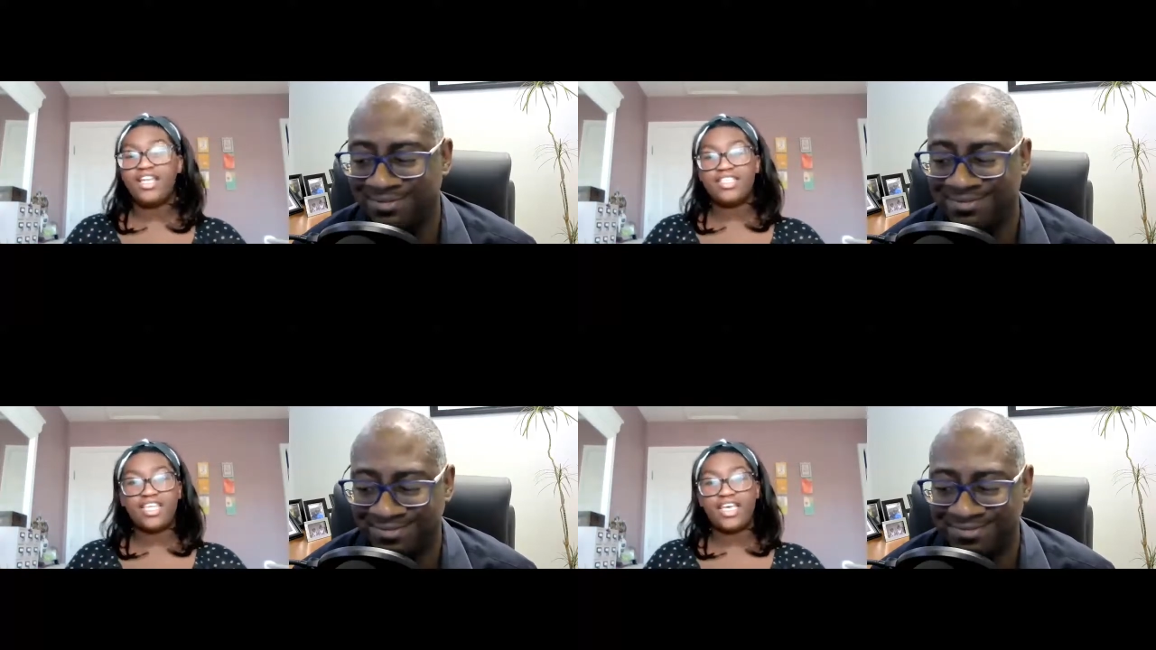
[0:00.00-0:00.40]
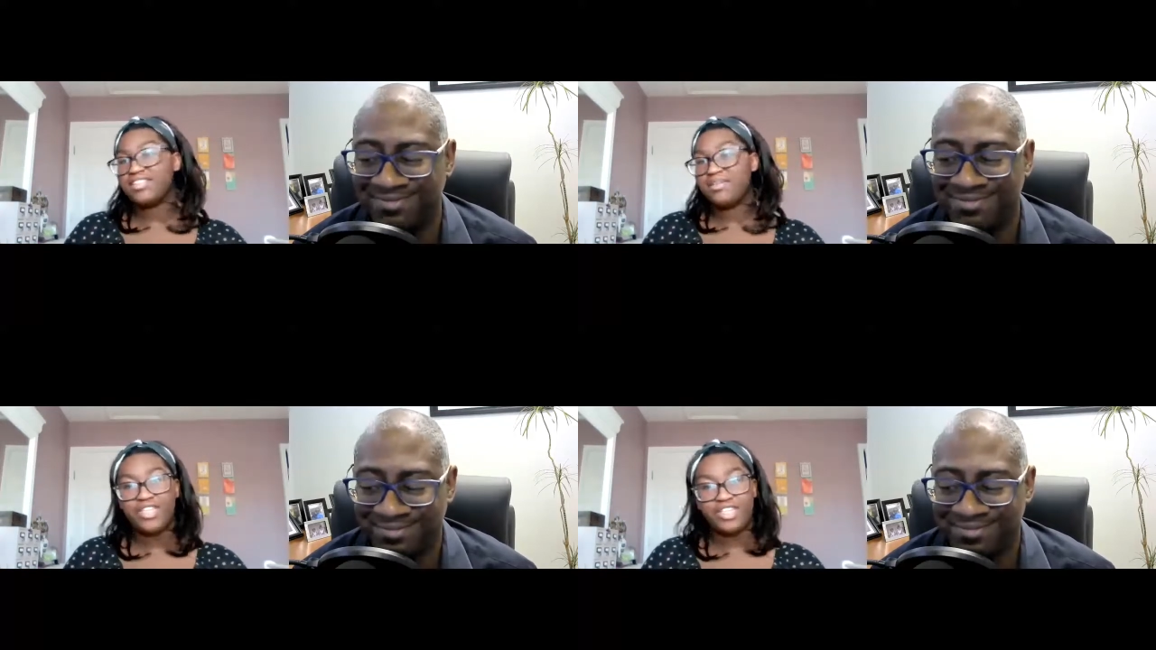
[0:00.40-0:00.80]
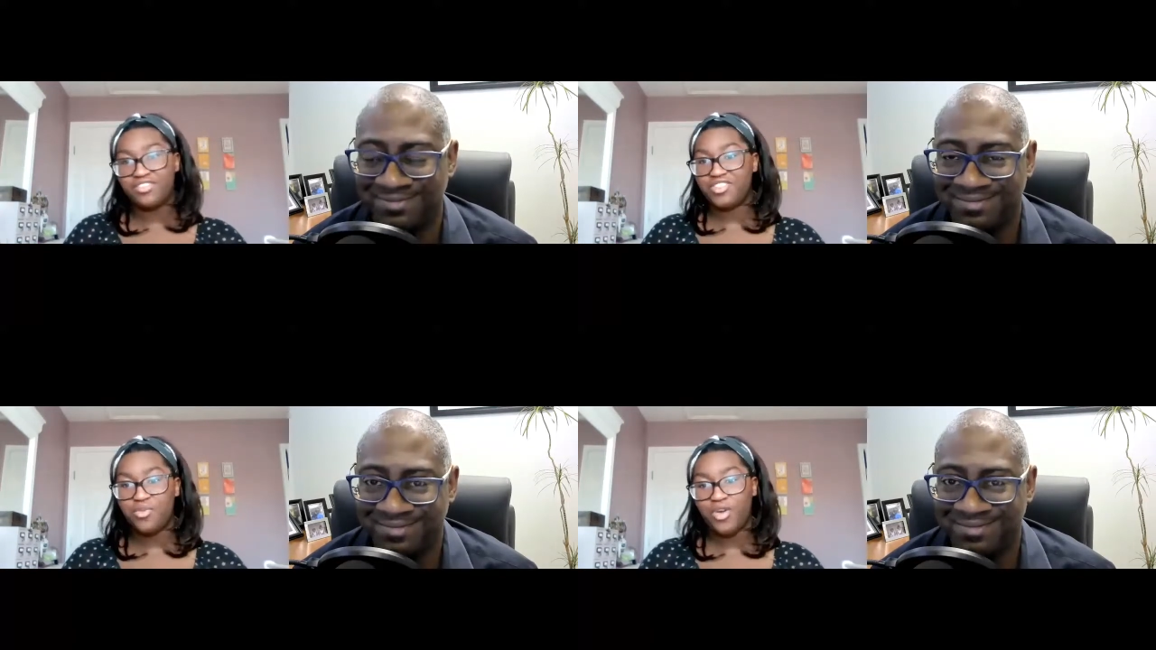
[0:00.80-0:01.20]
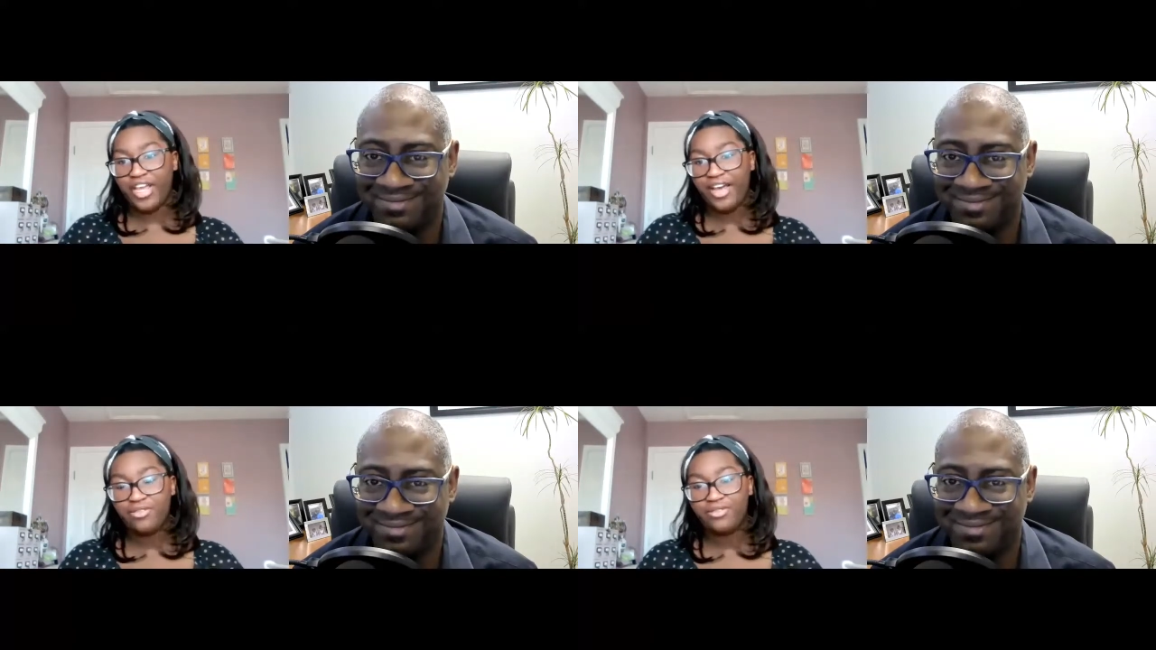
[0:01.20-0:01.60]
Speaker 1: it's like some things just don't work
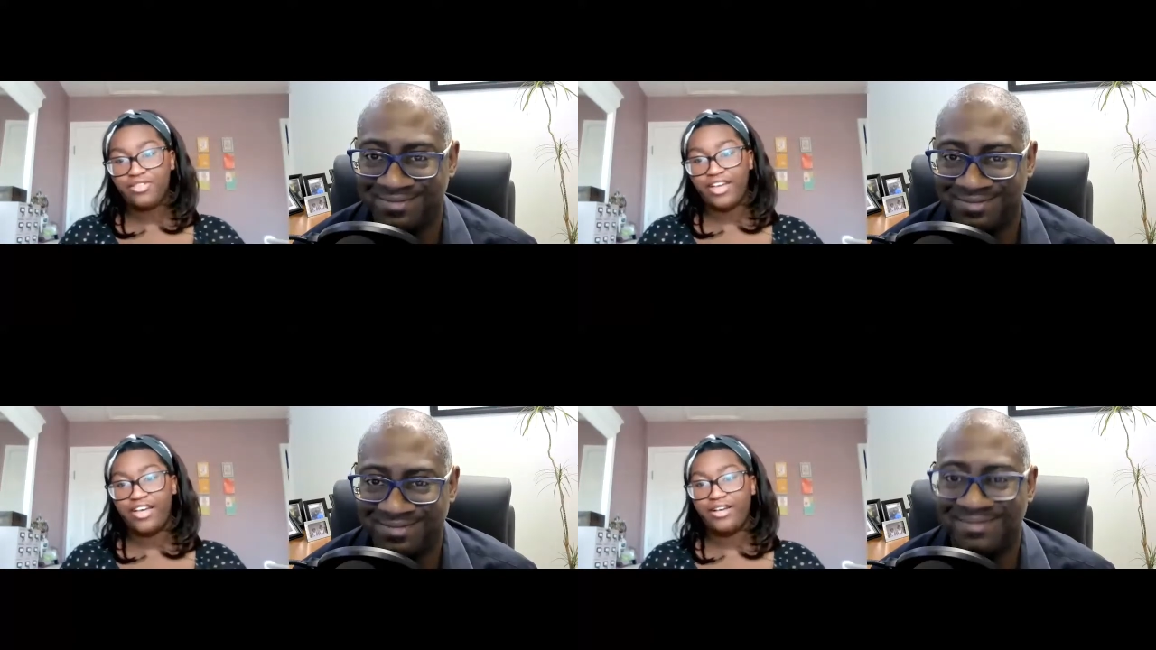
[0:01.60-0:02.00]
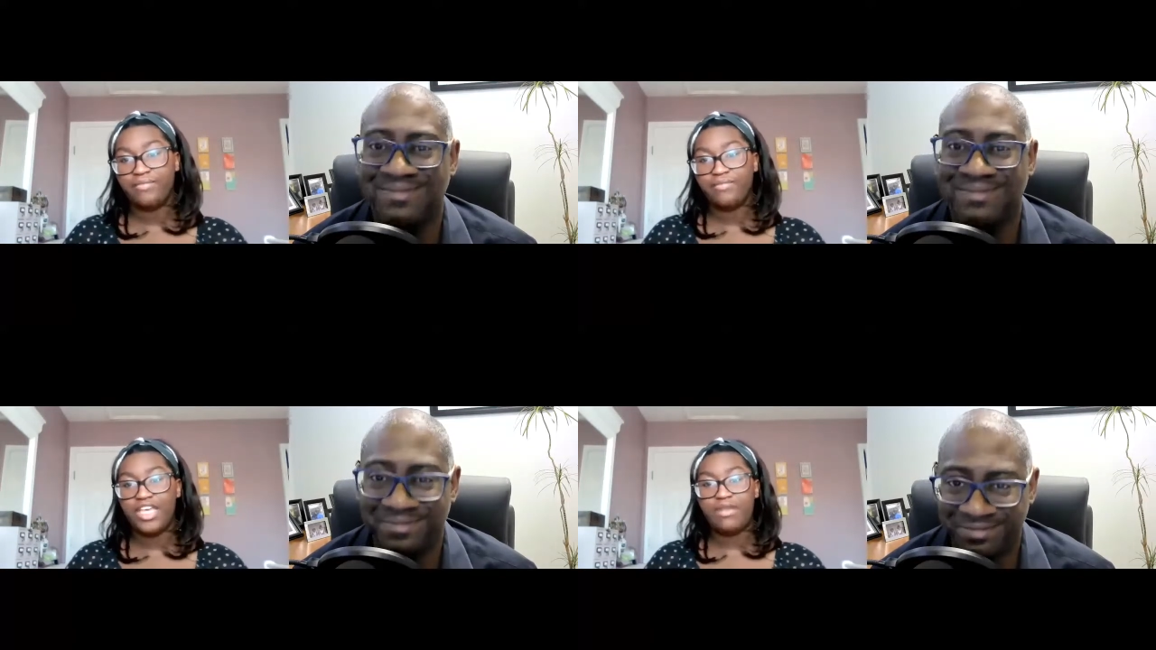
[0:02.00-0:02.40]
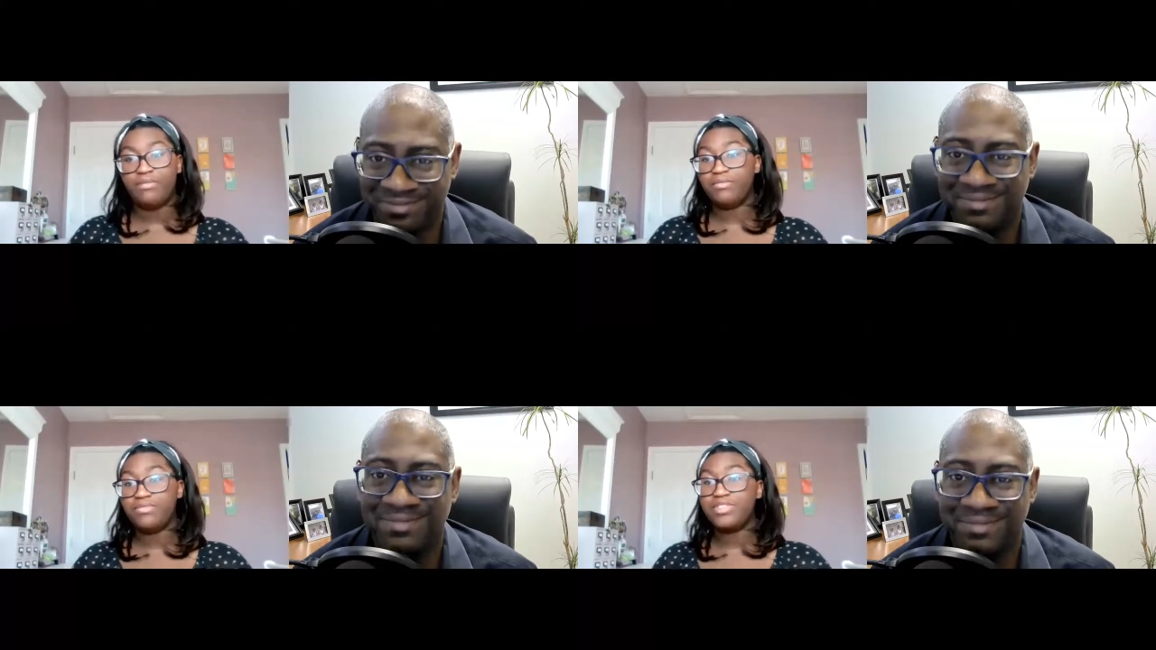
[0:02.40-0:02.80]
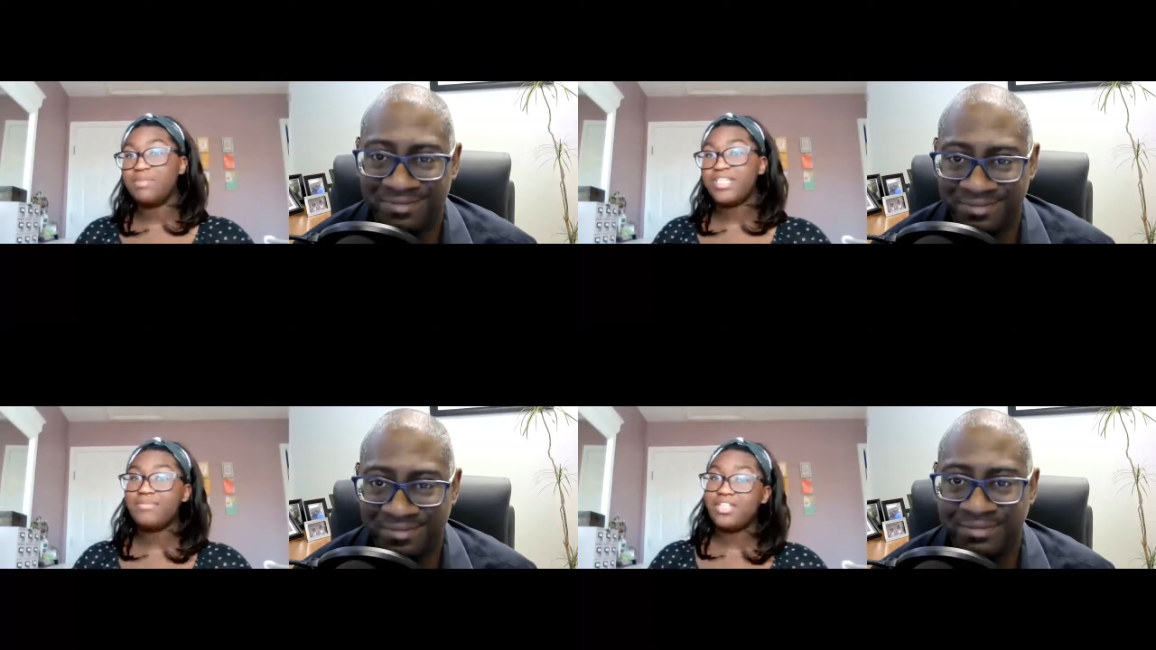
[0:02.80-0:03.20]
out um, and
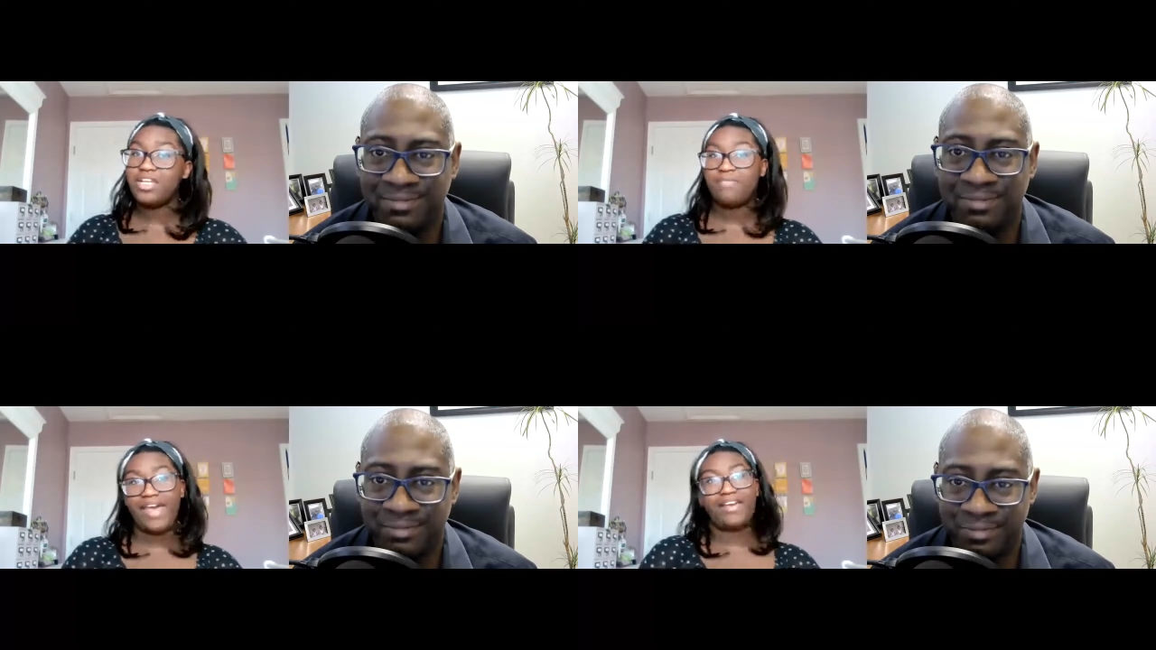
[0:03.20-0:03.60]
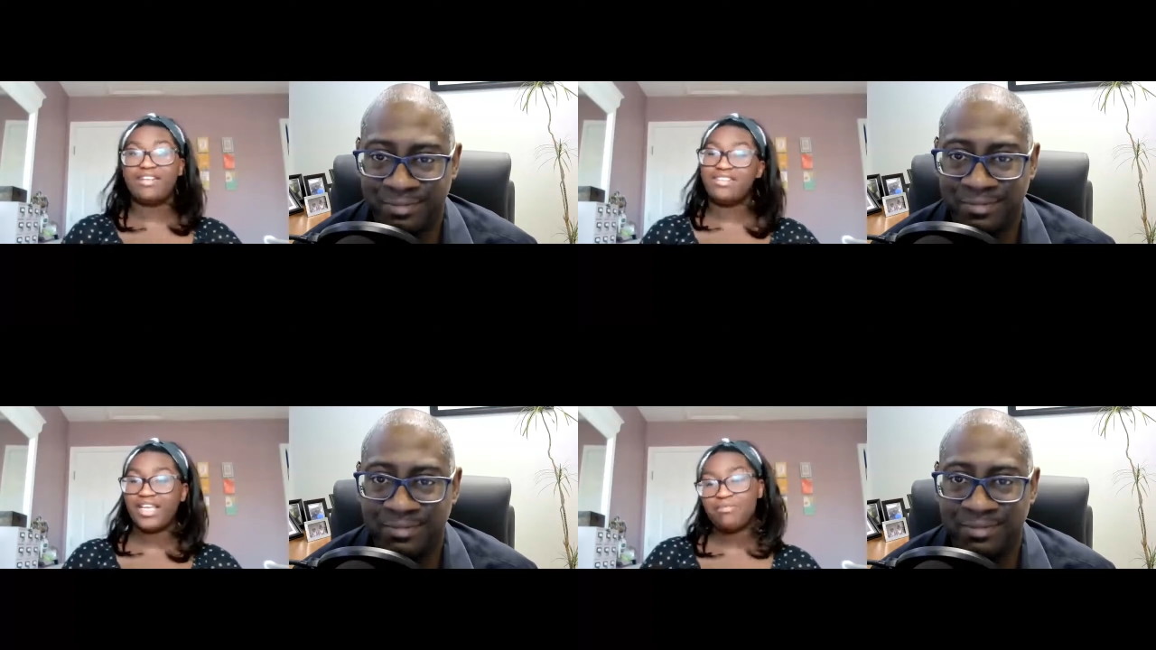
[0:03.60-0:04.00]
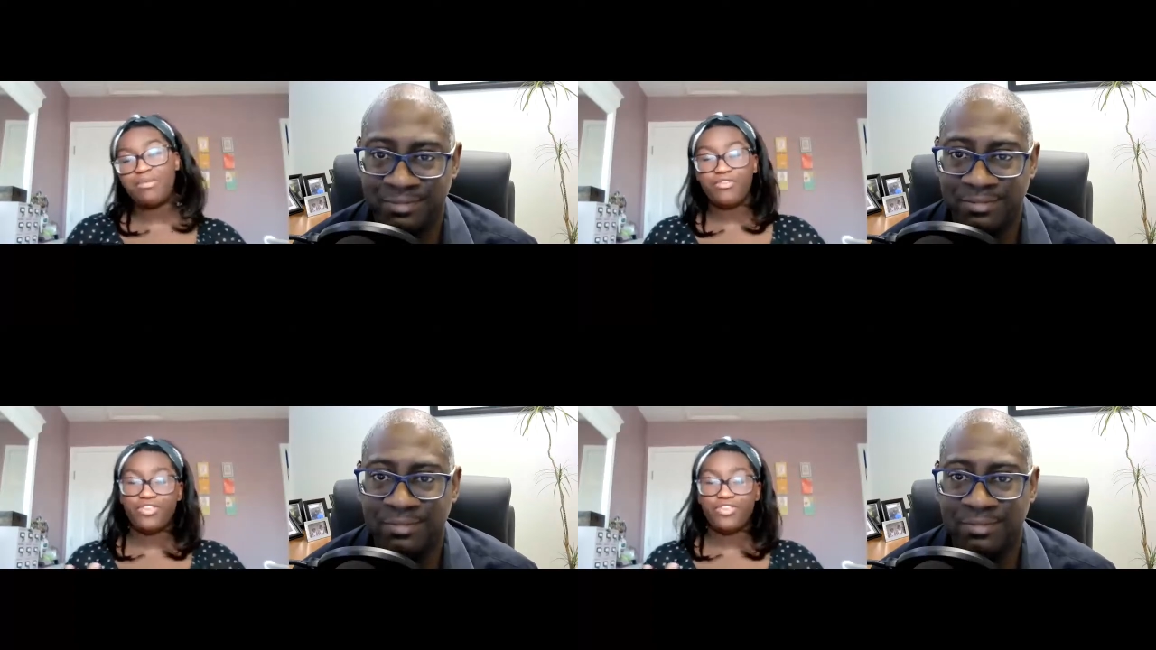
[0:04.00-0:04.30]
sometimes i look back and it's like probably